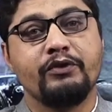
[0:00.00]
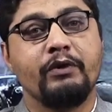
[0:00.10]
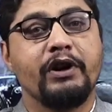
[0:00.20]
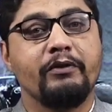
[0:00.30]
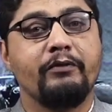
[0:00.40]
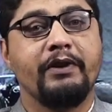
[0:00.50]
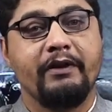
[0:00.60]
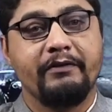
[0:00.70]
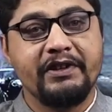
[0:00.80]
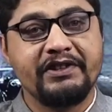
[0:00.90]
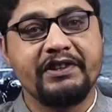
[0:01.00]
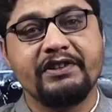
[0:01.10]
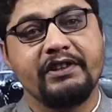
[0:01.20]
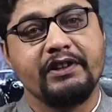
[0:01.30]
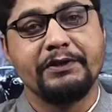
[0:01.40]
whatever we have discussed
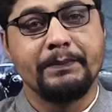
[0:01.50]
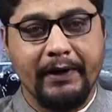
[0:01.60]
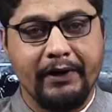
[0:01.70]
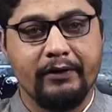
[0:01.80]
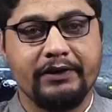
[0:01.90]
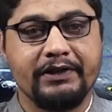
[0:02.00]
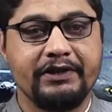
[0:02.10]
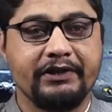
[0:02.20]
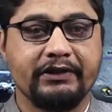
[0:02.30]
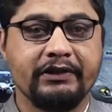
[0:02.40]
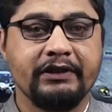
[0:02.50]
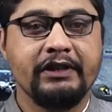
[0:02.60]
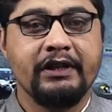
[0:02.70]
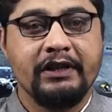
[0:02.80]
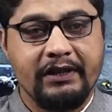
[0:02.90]
in this particular session.
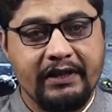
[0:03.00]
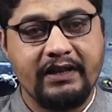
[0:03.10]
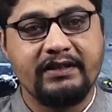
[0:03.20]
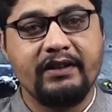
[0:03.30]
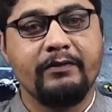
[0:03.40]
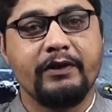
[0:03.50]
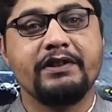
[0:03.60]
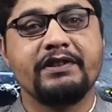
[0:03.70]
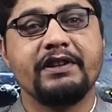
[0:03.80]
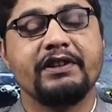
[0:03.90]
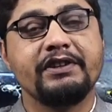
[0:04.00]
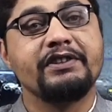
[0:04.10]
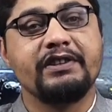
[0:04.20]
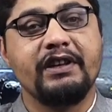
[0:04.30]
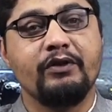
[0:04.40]
That's it for this session.
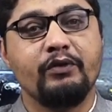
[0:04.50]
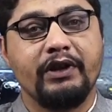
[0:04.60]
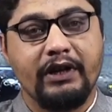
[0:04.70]
See you in